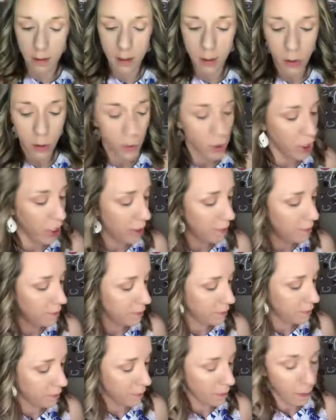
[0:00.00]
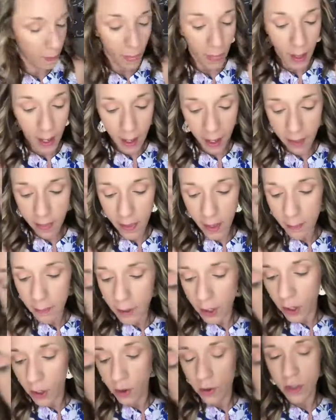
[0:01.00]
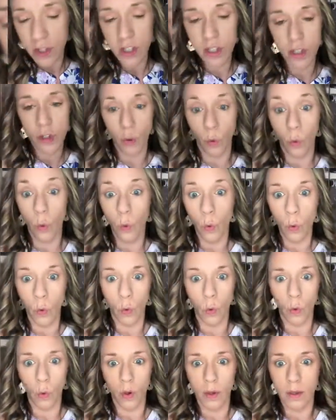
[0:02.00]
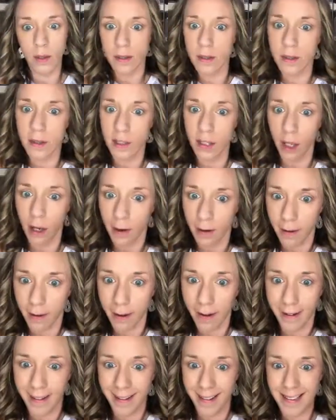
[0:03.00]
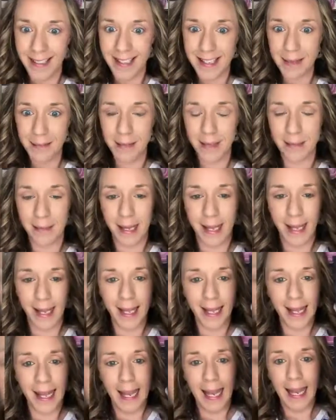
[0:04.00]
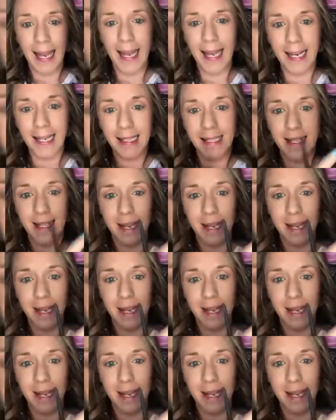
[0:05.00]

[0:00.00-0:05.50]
No shame. And then I'm going to use this, ooh, sorry, I tipped my light.